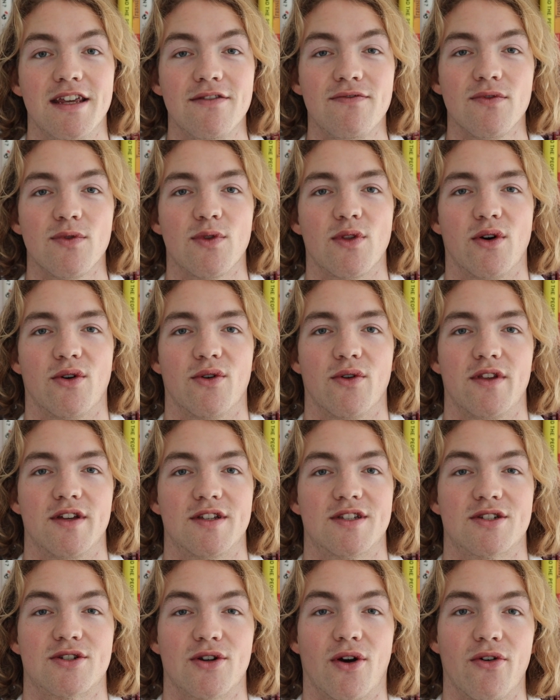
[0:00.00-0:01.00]
even though the
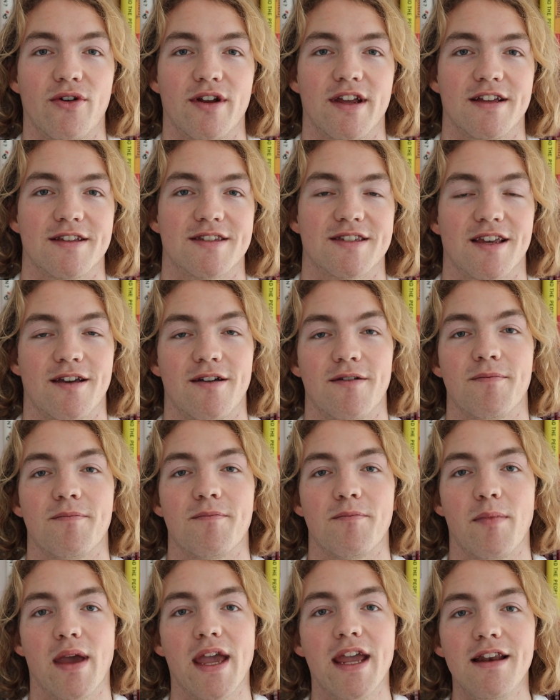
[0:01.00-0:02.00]
story is
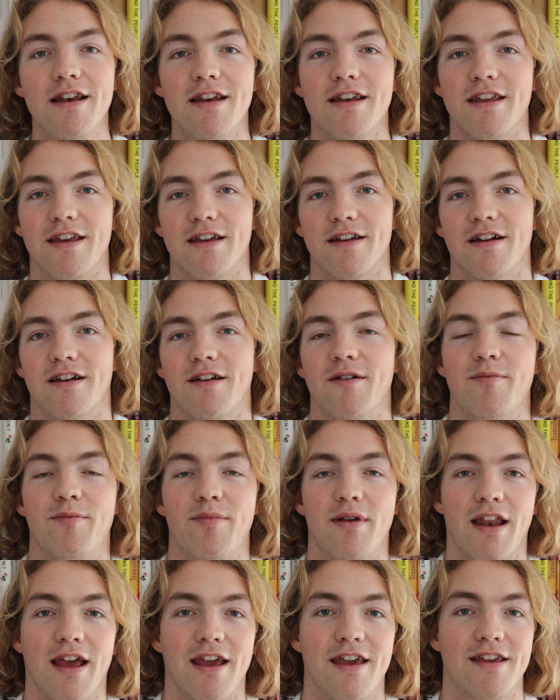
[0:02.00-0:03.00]
mainly
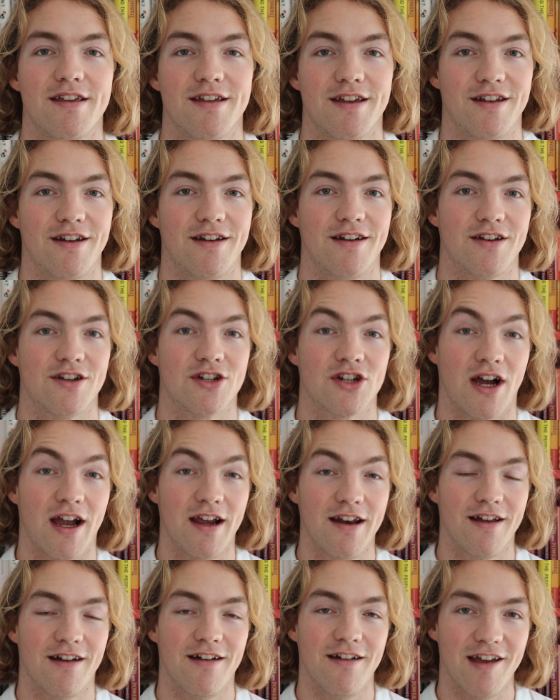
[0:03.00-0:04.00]
playing in
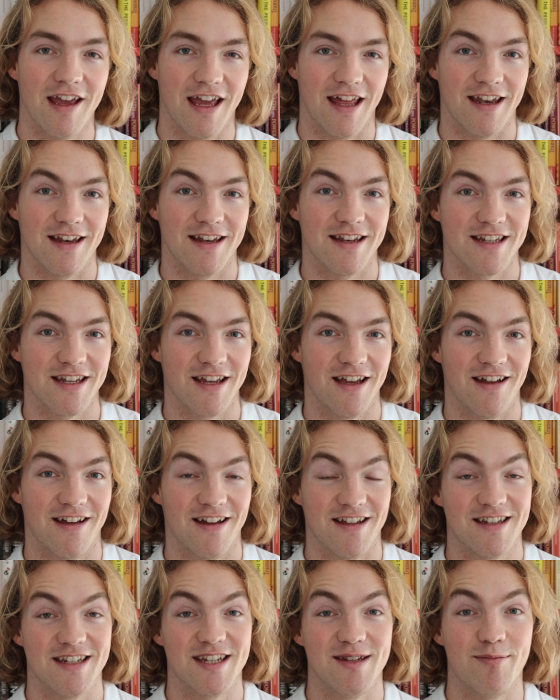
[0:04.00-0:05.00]
China and
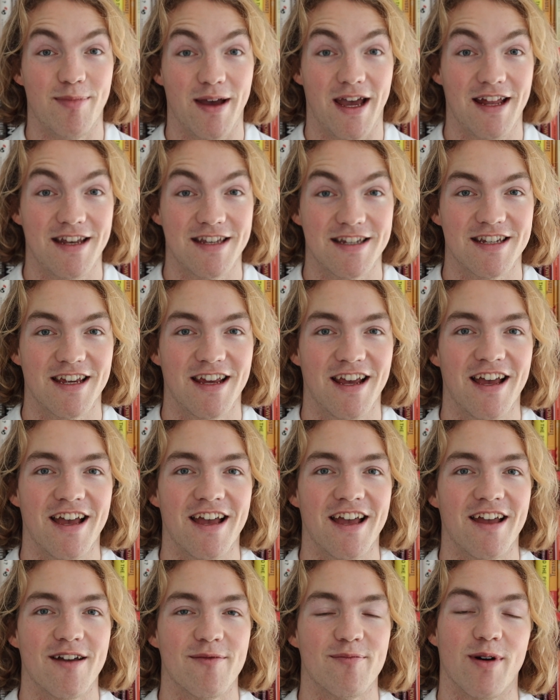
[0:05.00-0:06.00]
Tibet,
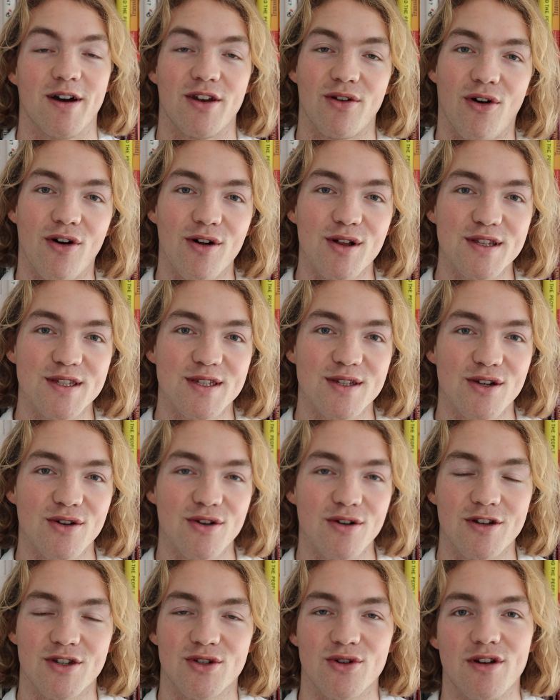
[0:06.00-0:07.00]
but
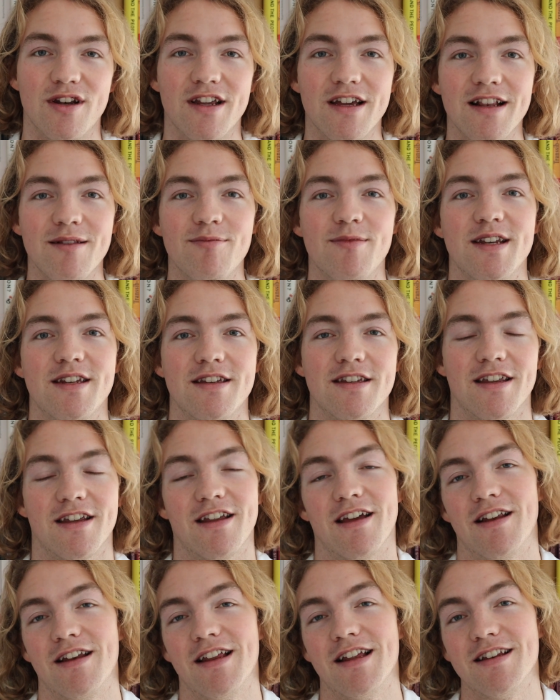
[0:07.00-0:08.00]
also to a
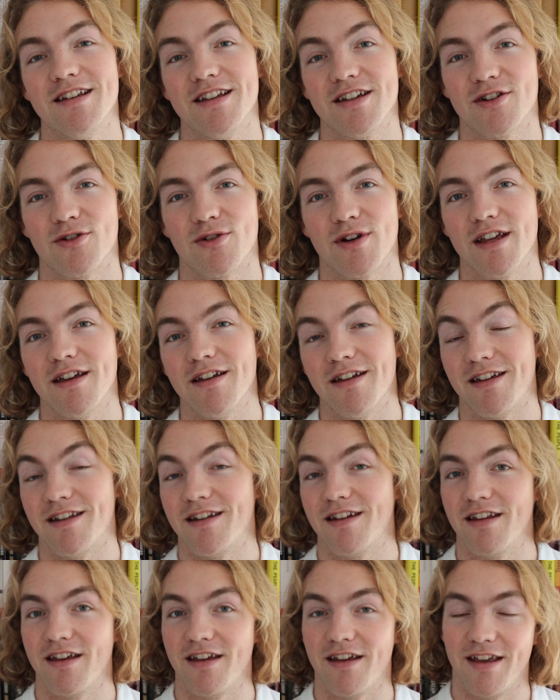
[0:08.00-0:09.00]
little degree
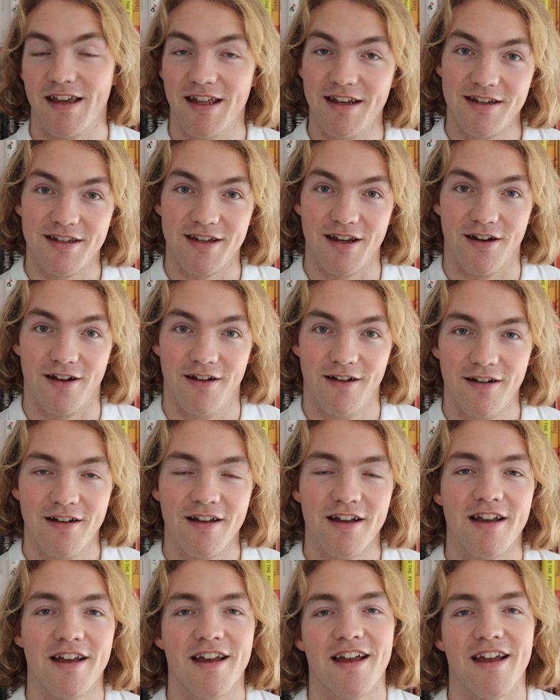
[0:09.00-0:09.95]
in India.